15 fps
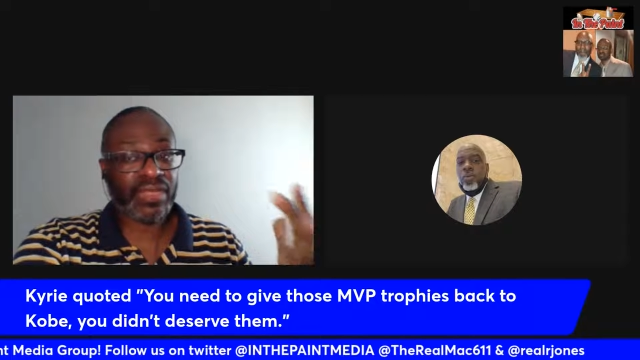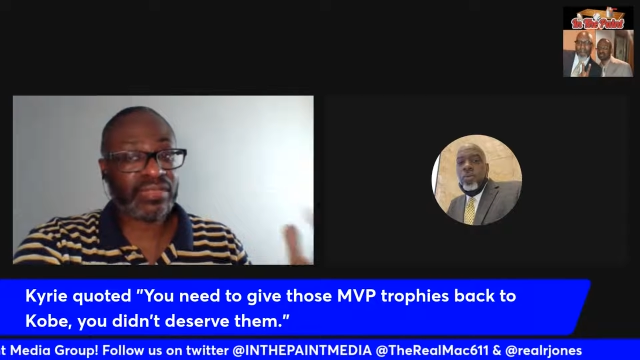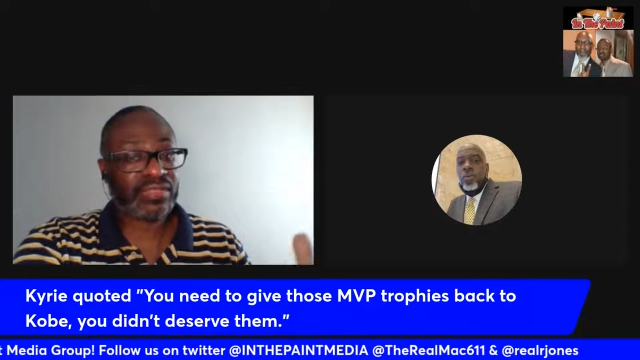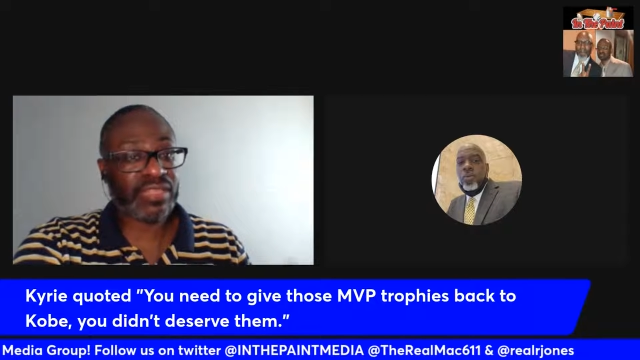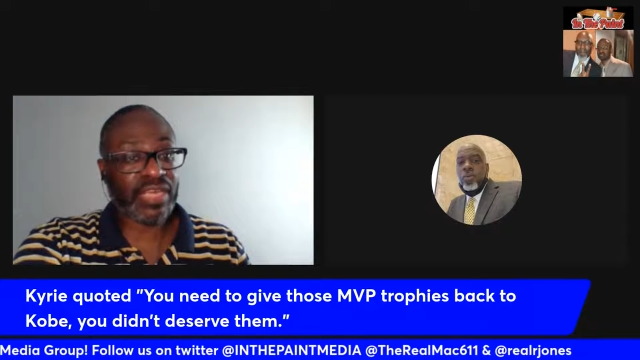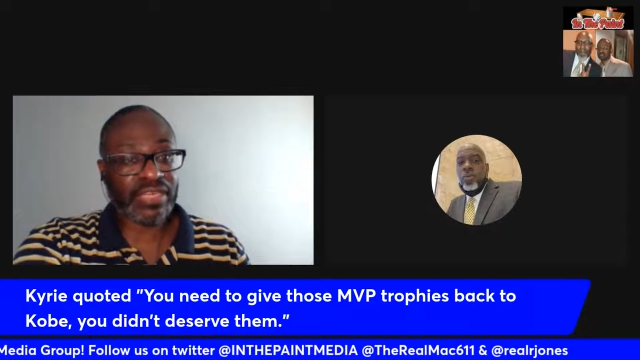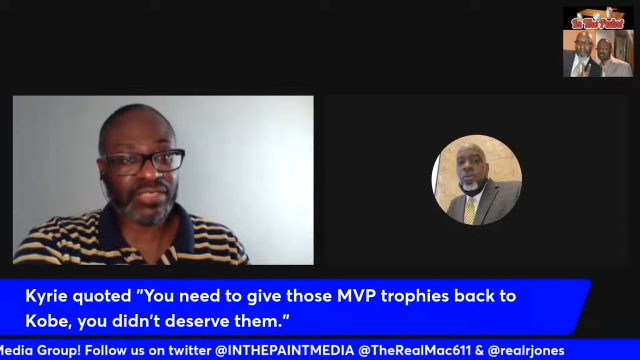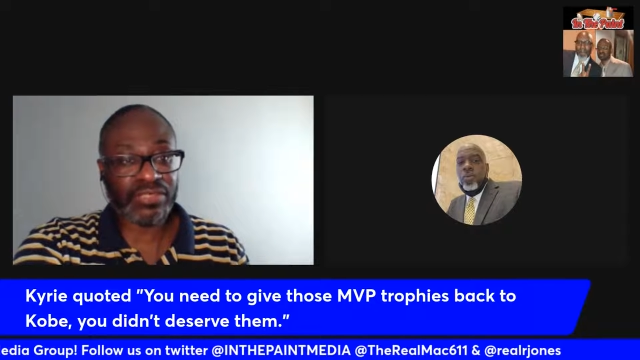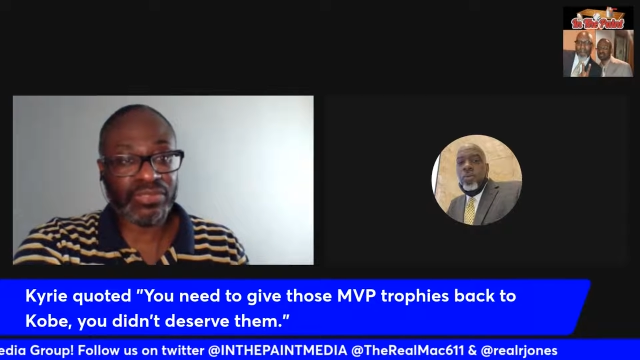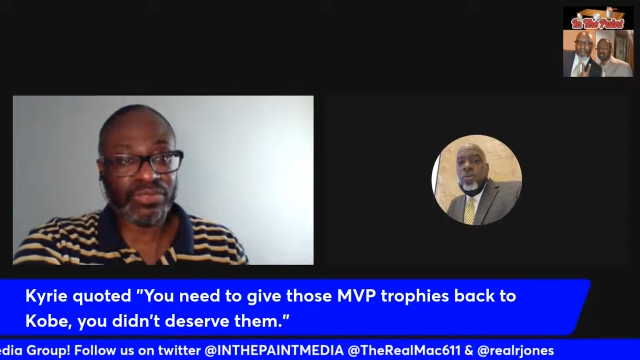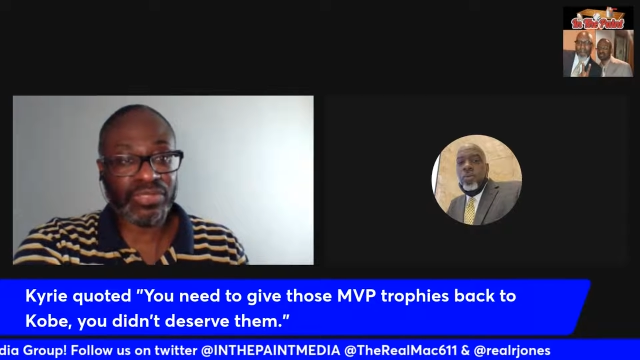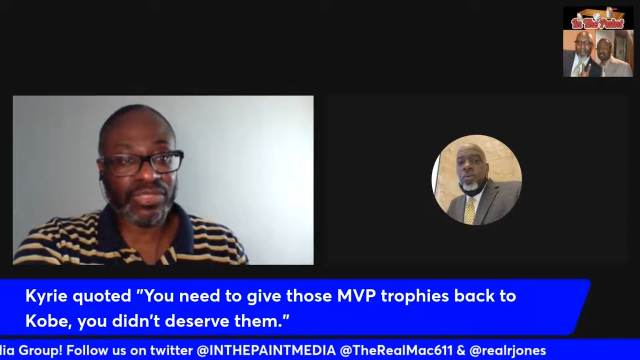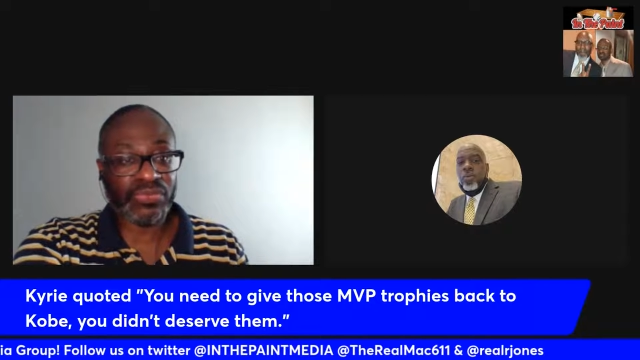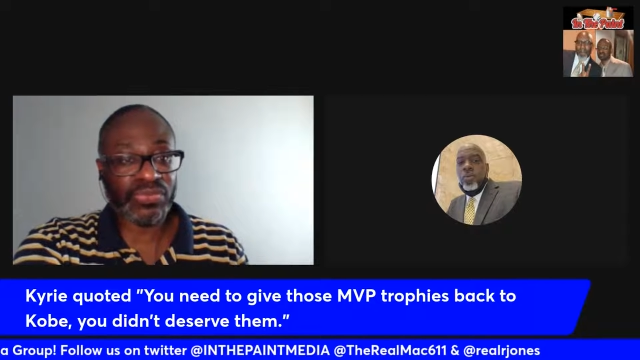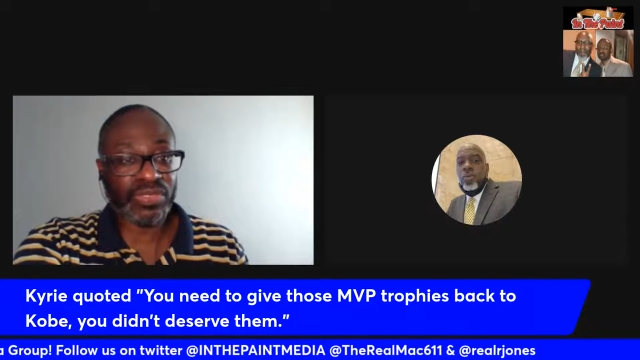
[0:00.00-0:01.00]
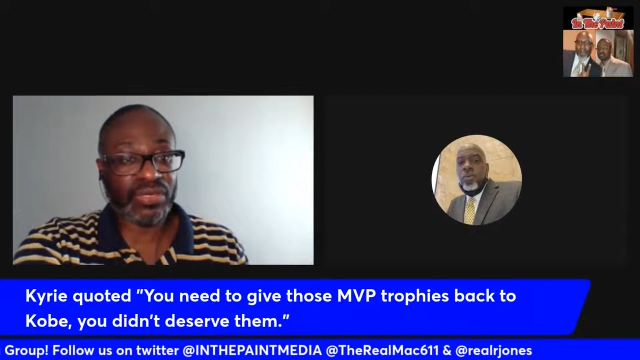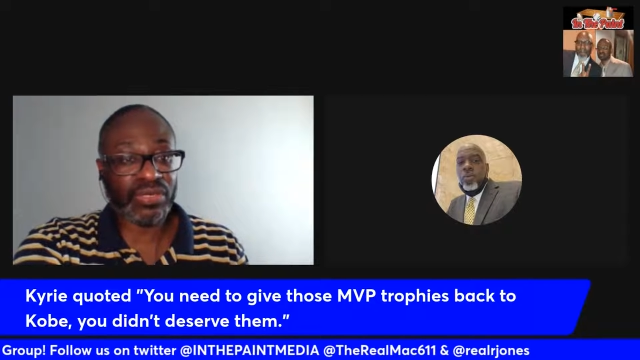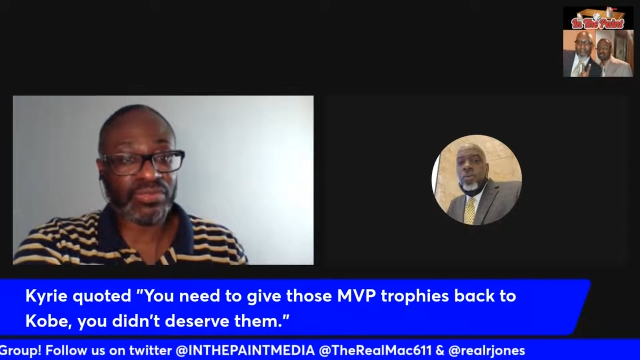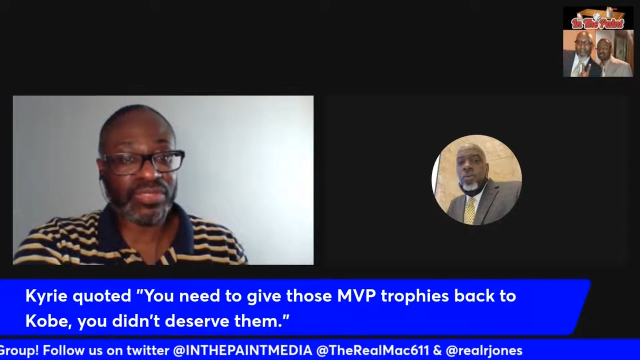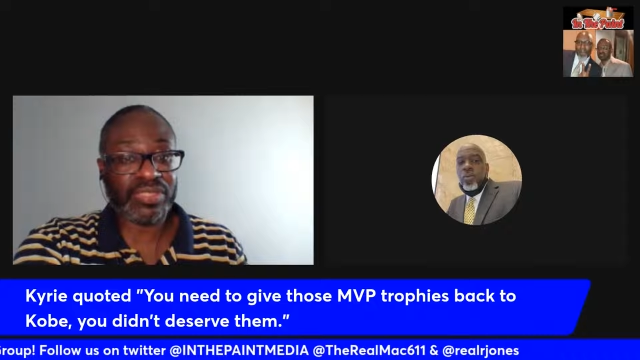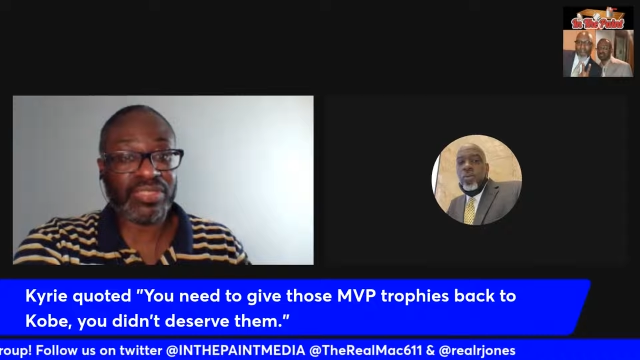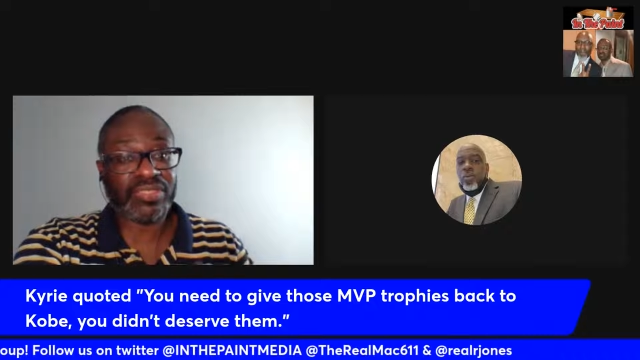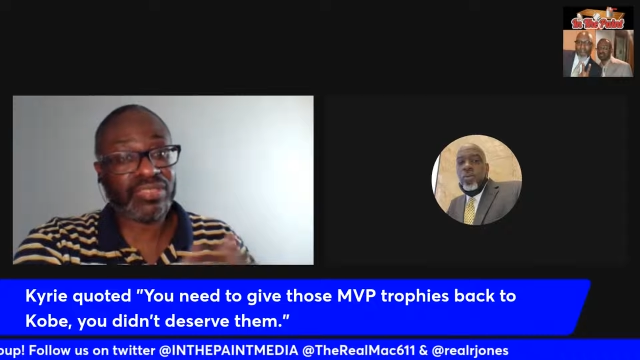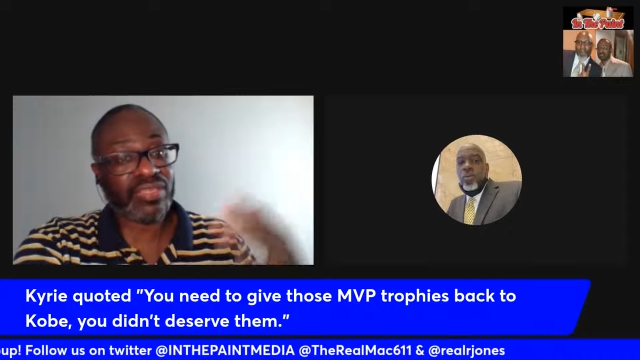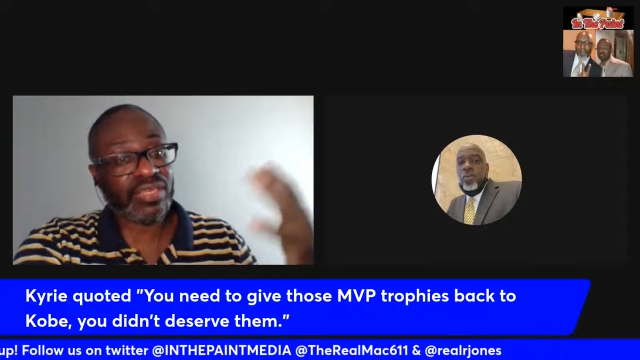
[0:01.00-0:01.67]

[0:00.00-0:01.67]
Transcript: Technical difficulties.